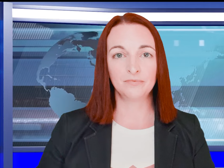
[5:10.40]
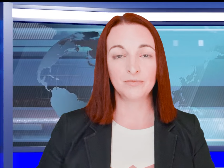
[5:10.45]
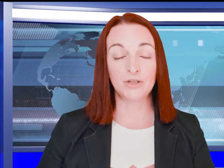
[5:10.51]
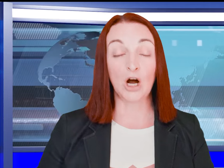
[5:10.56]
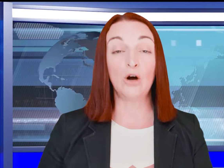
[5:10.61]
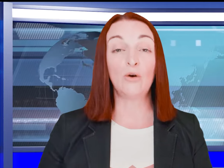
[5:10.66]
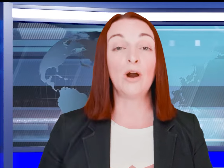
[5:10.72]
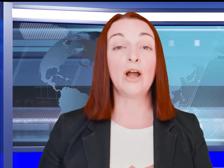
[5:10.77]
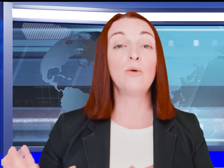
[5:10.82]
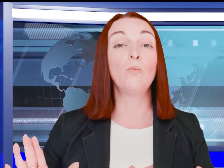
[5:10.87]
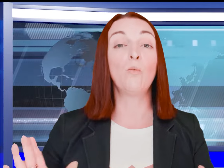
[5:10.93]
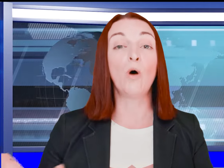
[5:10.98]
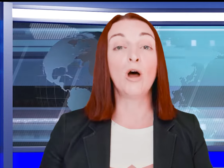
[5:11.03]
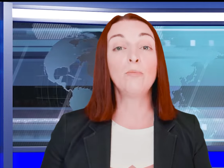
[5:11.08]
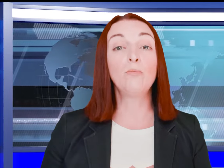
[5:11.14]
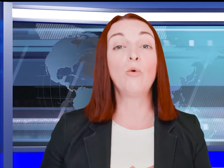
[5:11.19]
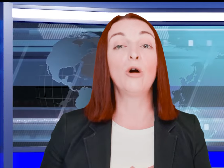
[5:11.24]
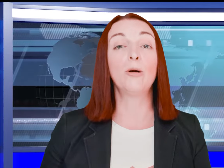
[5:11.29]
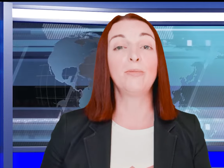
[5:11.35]
All right,
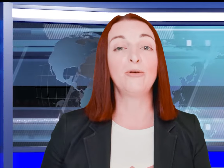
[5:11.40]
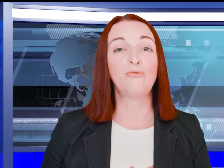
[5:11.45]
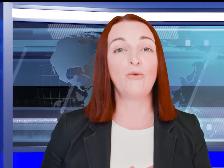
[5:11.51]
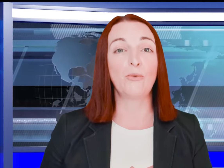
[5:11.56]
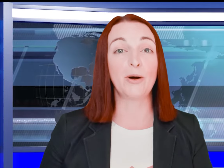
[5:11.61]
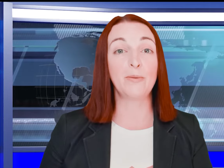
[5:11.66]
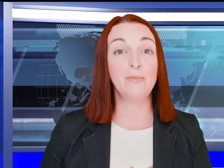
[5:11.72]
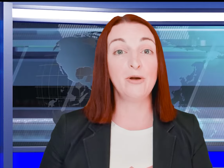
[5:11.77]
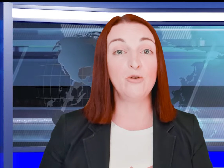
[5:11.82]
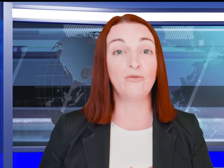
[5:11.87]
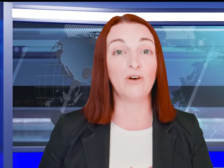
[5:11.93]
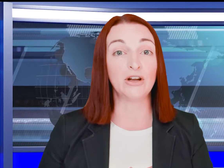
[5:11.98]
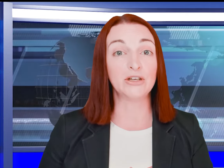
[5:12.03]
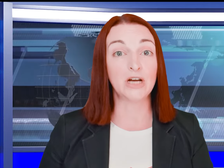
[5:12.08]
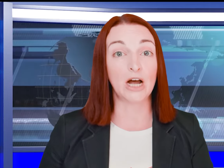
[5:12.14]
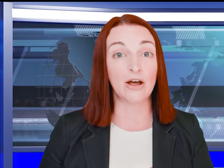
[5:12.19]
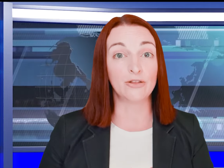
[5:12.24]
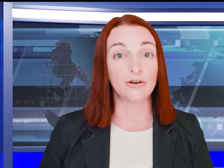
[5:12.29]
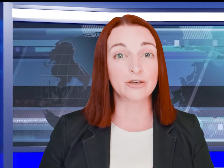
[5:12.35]
one more before we move on
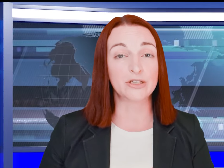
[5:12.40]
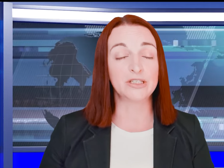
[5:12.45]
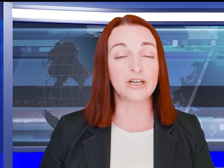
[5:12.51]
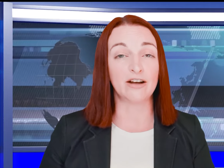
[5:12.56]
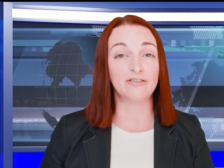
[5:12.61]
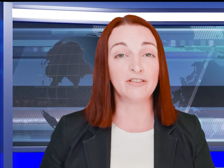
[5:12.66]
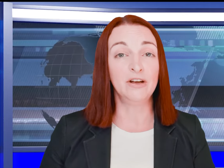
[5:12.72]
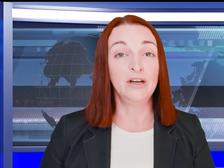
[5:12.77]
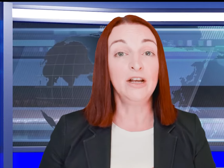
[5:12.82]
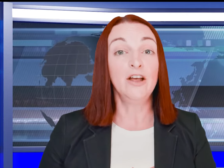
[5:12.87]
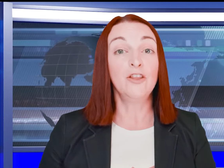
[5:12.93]
to other stuff.